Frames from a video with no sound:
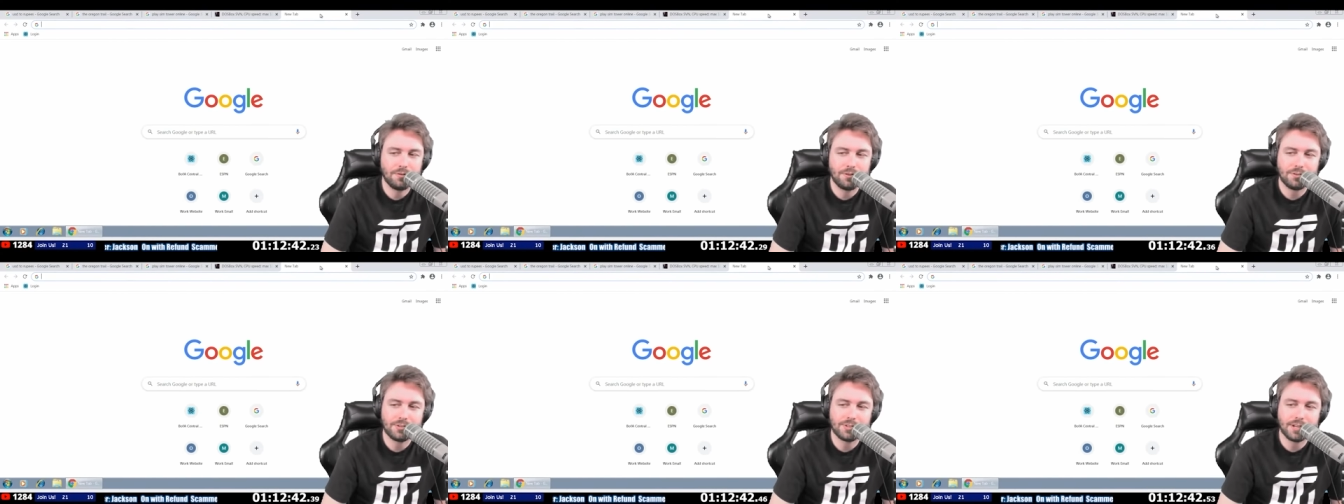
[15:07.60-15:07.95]

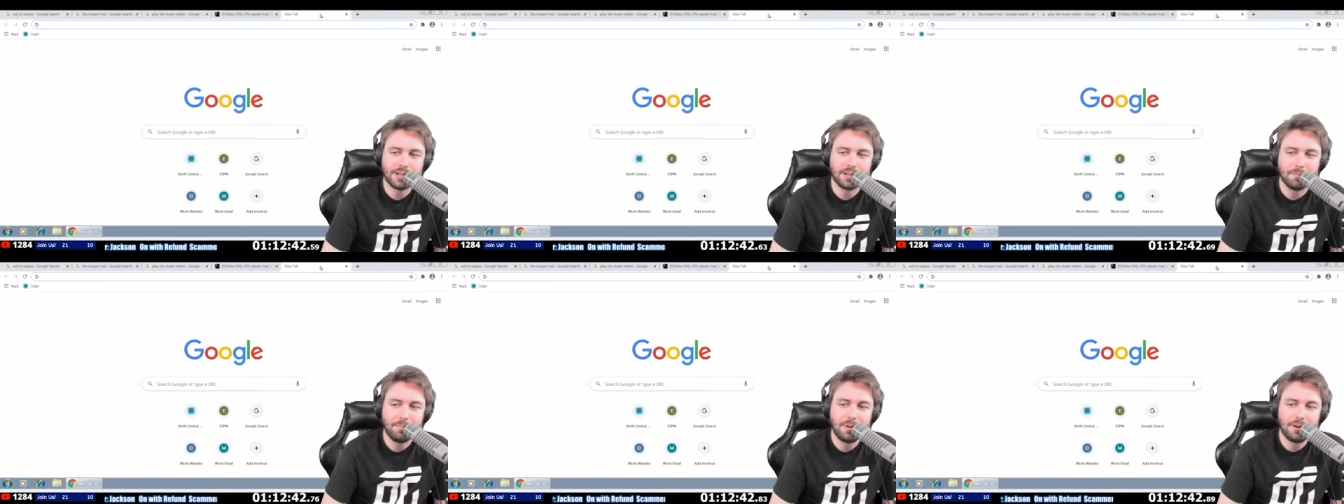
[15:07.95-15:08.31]
just
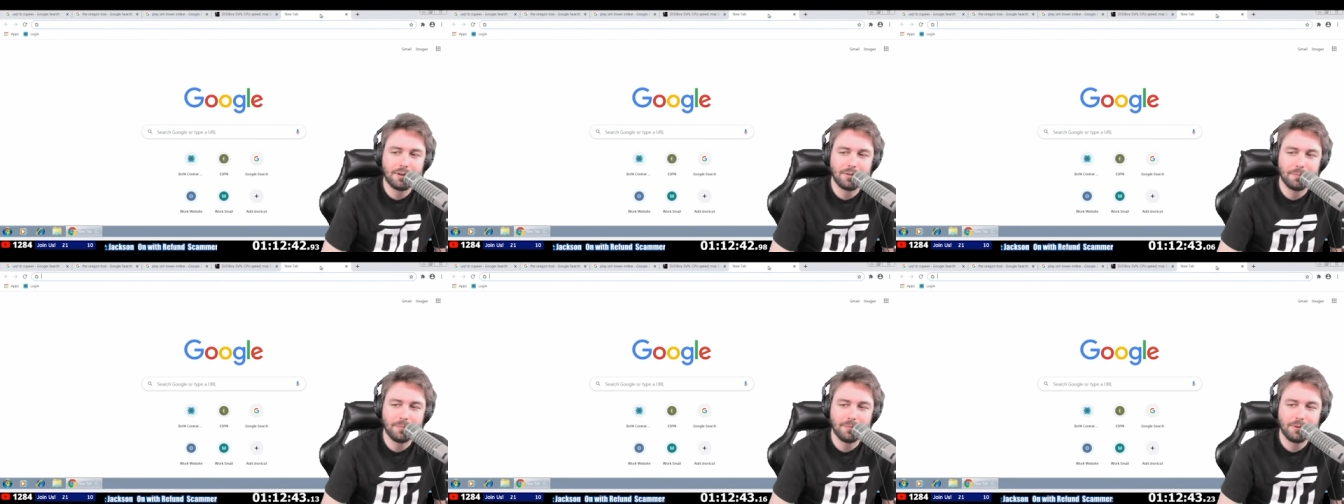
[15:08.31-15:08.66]
like a
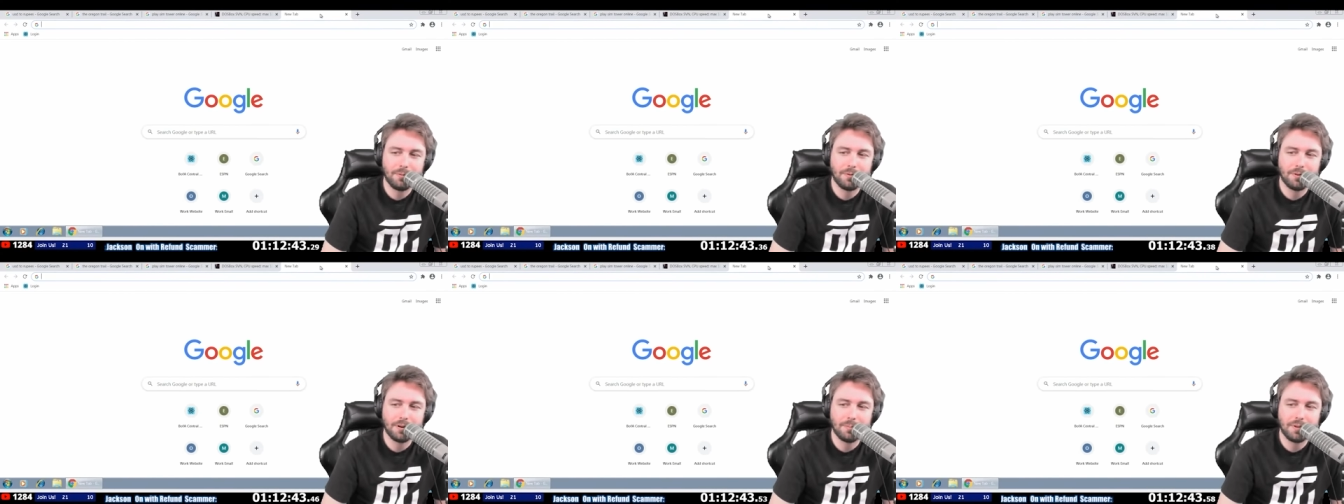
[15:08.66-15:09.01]
middle. You
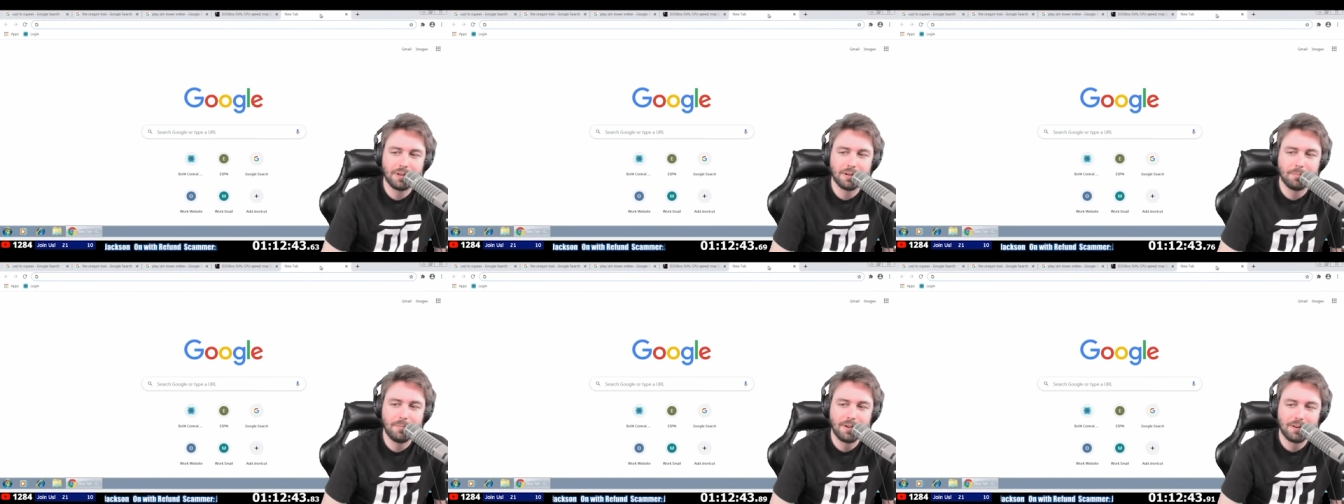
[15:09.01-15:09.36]
want to
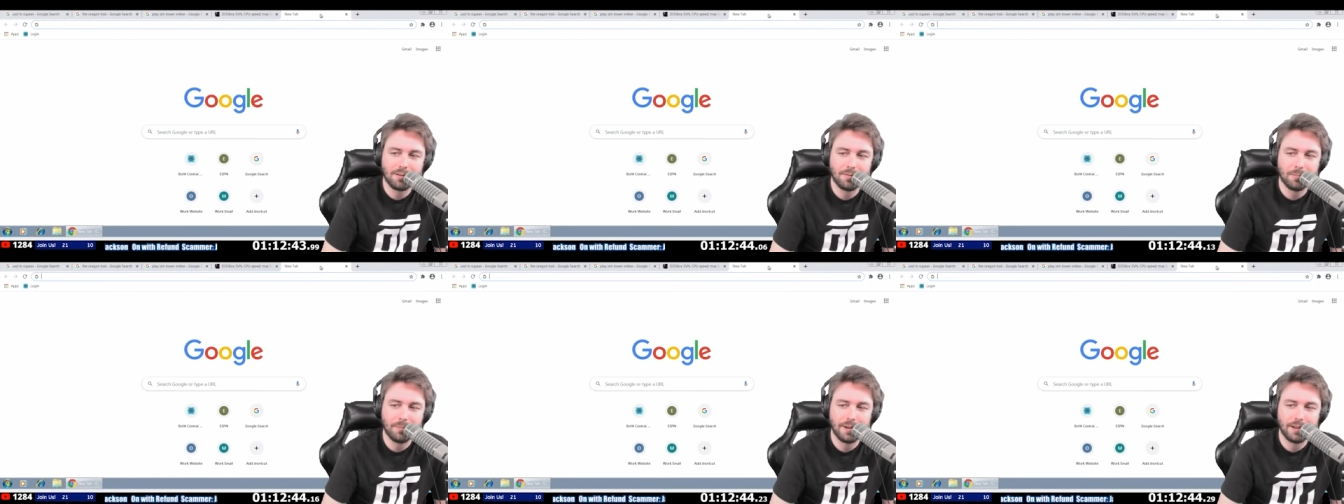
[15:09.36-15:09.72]
be a
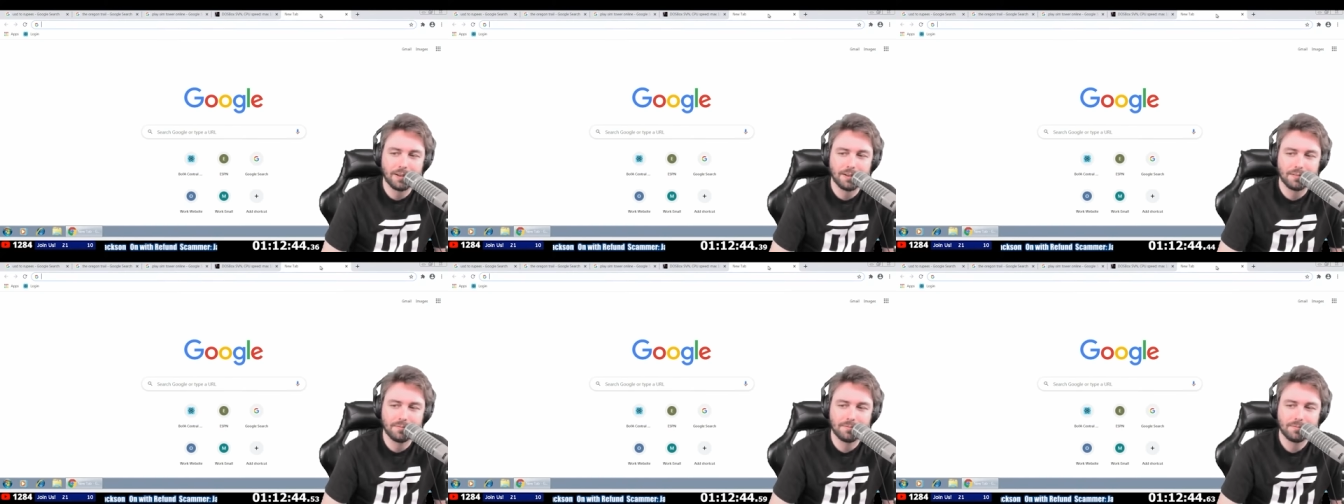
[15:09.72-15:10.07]

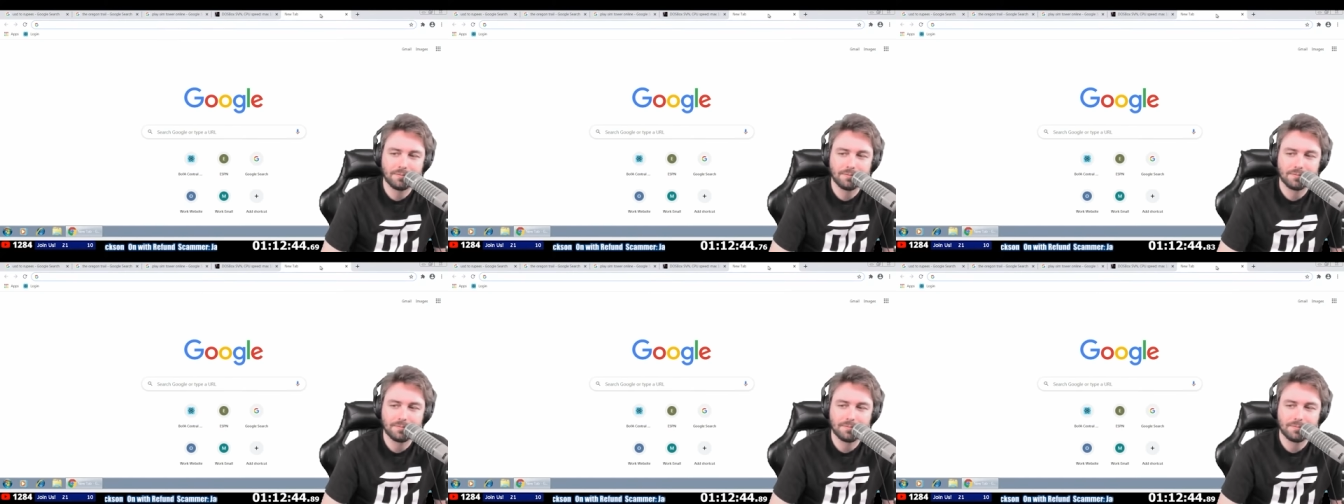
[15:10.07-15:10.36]
middleman.